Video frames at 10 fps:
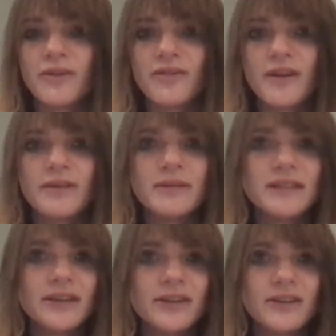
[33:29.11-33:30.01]
fund the
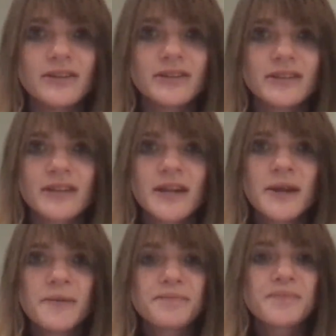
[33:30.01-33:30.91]
materials.
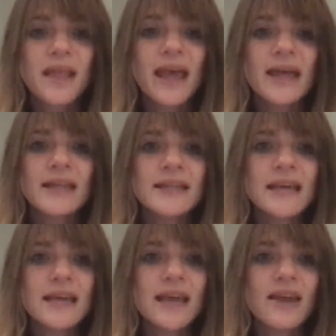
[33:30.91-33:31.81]
And
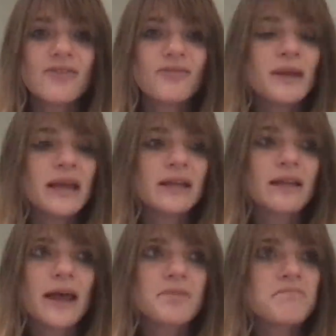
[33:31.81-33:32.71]
they gave me
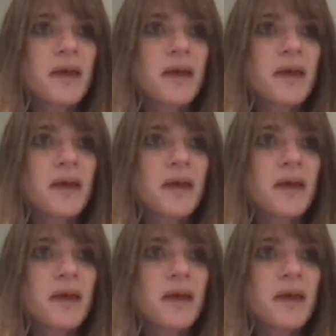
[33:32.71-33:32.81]
like